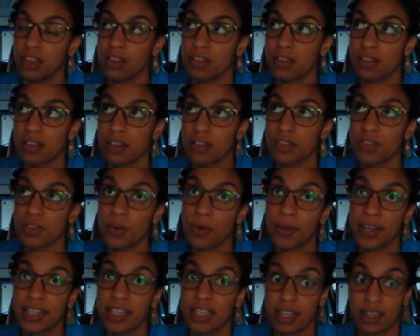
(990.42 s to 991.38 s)
The sun is
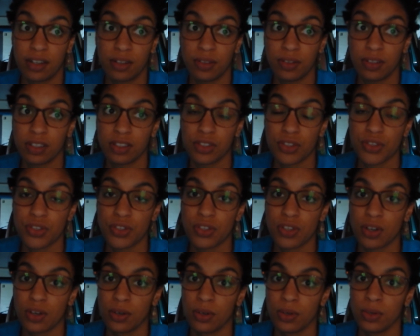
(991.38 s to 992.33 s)
going down,
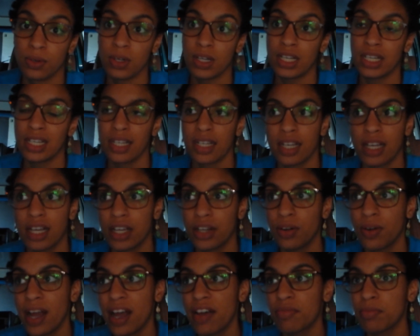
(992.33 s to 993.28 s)
so I
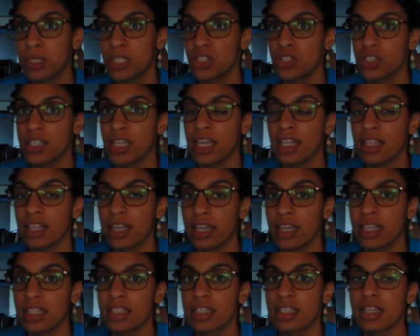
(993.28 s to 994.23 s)
don't have much
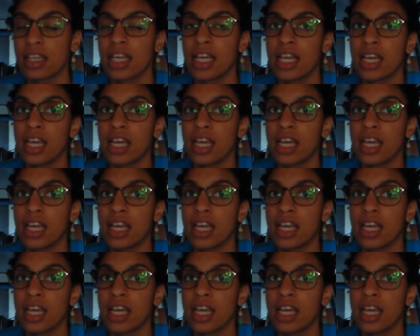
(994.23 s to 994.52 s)
daylight